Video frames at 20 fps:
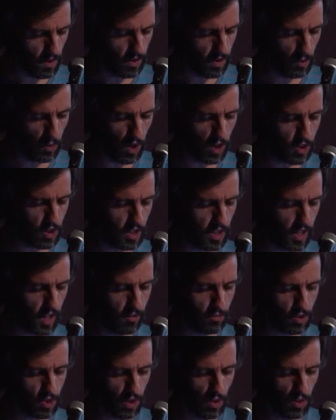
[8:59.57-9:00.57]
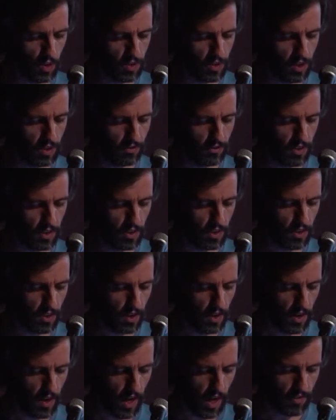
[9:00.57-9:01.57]
They watch a game show on T V,
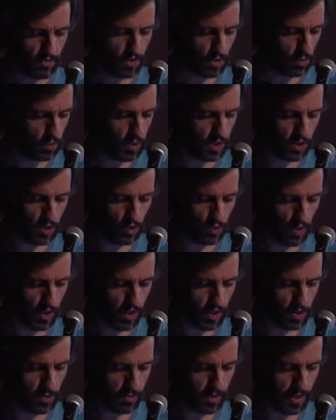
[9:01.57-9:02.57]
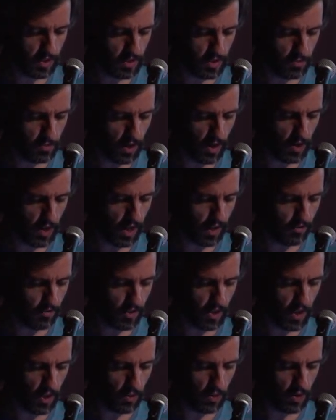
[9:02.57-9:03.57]
after which Joana spends about half
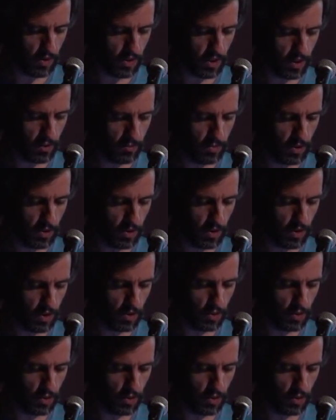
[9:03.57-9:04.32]
an hour on the computer